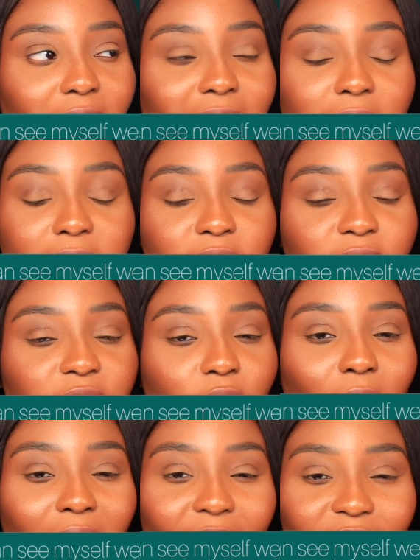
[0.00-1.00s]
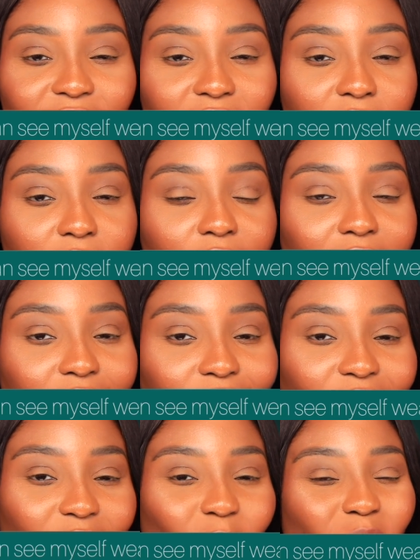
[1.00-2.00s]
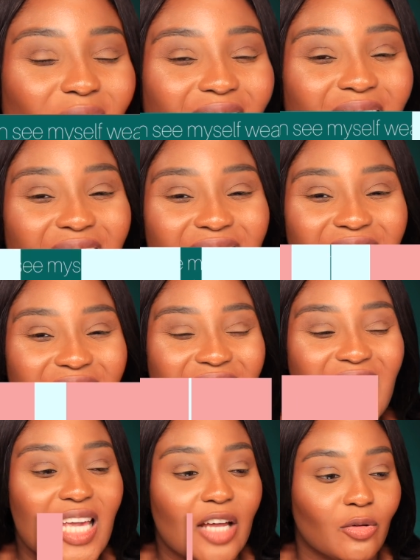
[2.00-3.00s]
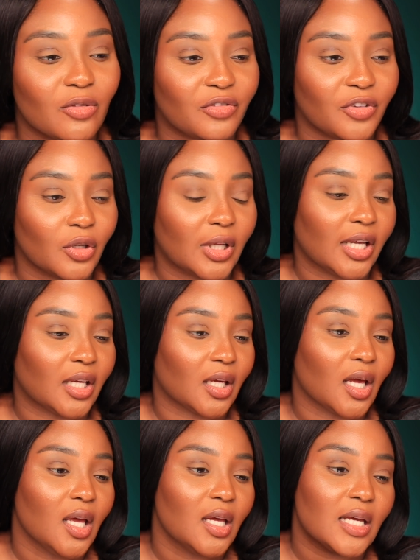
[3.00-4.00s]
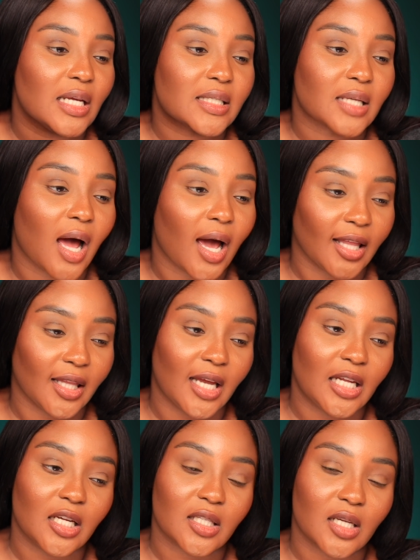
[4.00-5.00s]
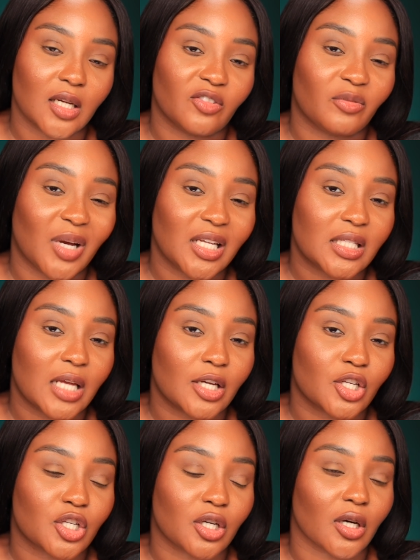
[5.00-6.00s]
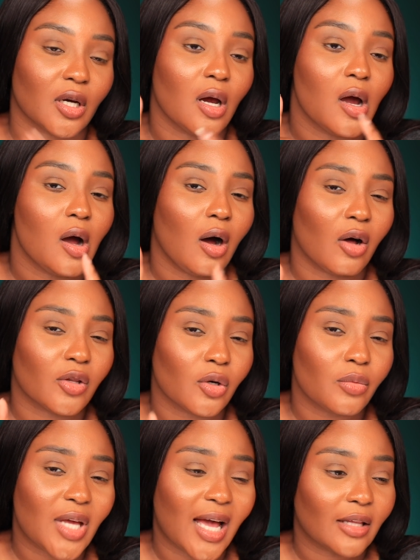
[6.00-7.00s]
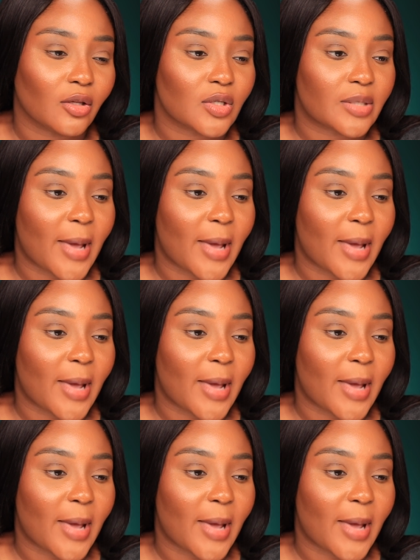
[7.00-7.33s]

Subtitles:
doesn't feel heavy, it doesn't feel cakey. I don't feel like it's highlighting a ton of my texture, although we had those